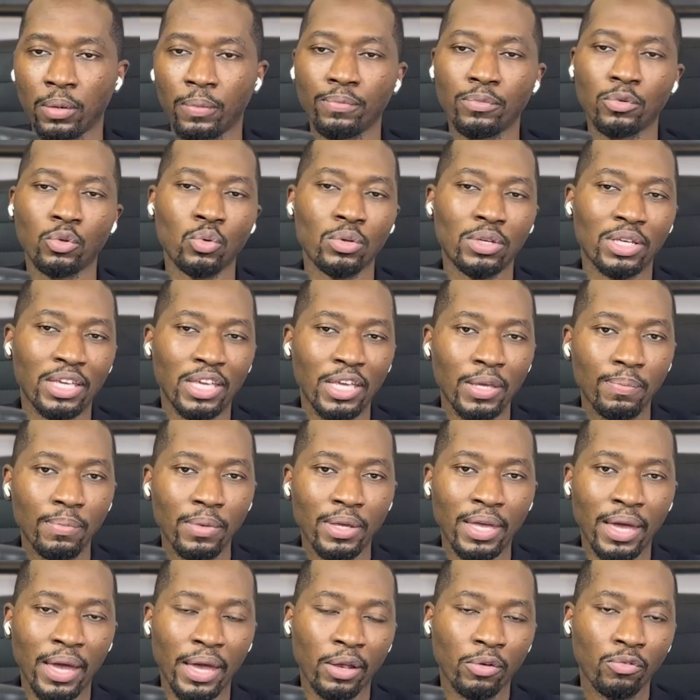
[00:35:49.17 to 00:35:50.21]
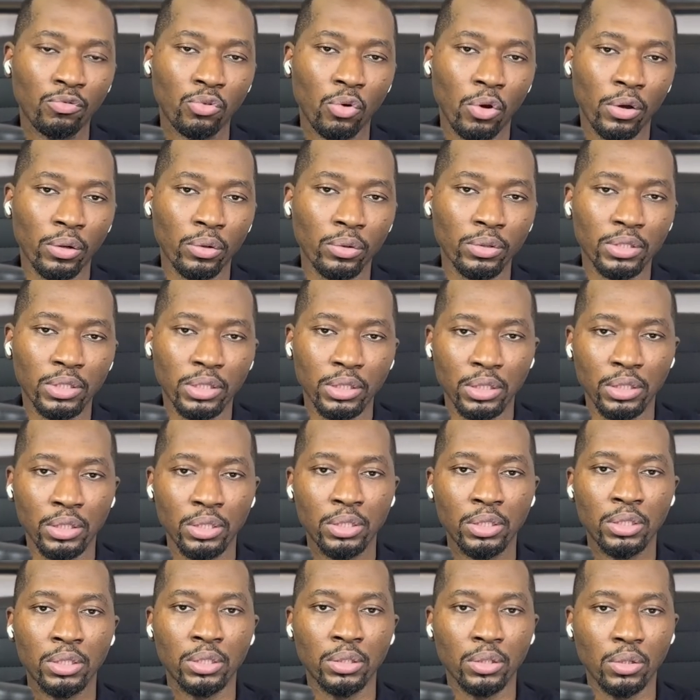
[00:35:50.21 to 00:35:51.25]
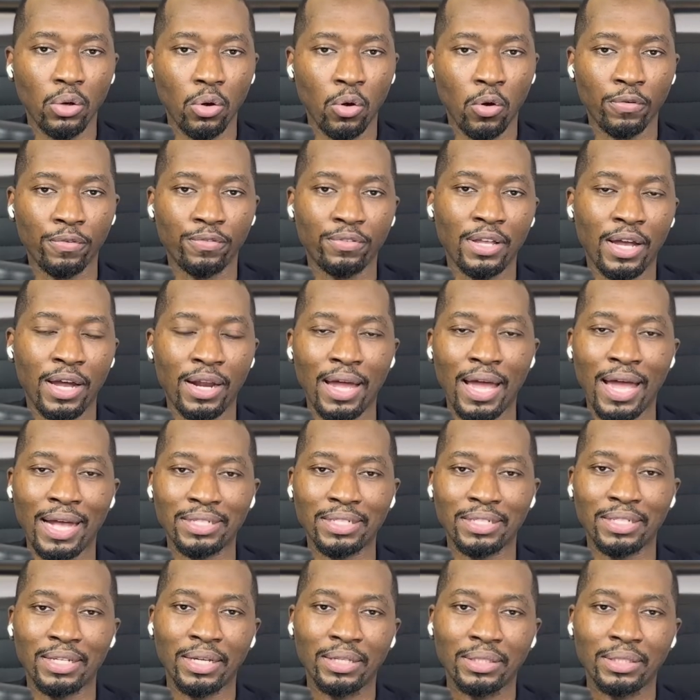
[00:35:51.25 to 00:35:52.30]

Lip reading: you keep getting royalties off that asset,